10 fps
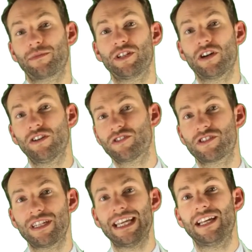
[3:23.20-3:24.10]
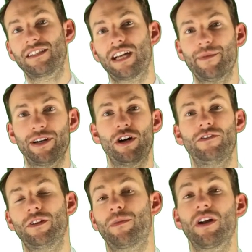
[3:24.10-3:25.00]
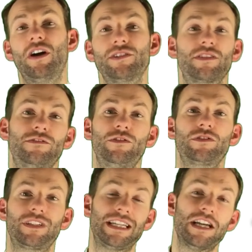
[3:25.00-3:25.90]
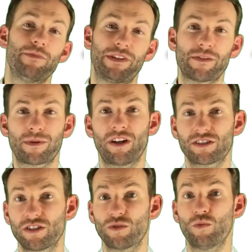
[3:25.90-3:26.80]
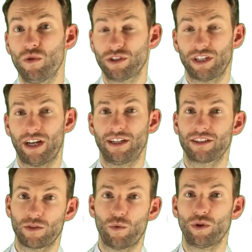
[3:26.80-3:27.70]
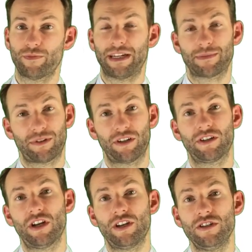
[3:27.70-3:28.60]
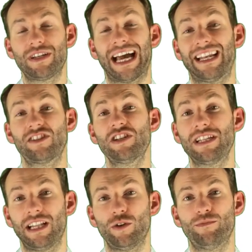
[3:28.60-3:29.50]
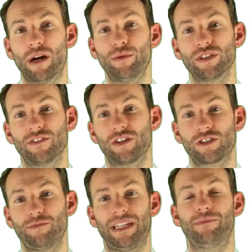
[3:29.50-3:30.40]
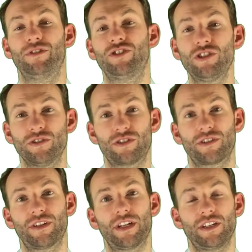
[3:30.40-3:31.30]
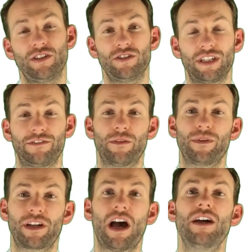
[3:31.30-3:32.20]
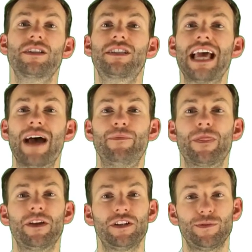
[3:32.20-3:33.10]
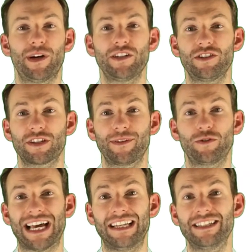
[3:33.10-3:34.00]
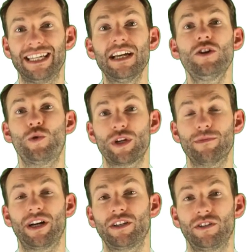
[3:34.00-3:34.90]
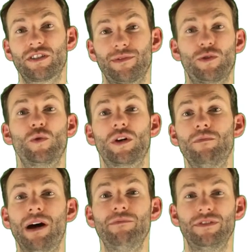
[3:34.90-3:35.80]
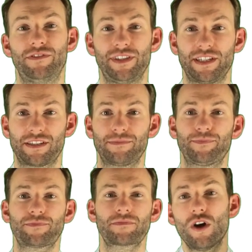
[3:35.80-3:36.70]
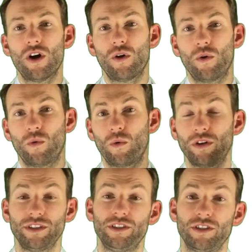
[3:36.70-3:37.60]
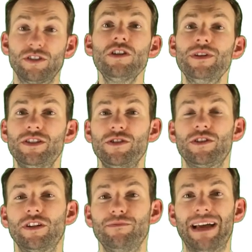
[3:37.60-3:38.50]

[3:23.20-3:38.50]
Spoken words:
but you can't just see it coming off the plant, unfortunately. But if the plant's underwater and it's a water-based plant, you can actually see little bubbles of oxygen being produced, usually from the cut stem. You might use something called Elodea, or you might use something called cobumba for this. What you can do is you can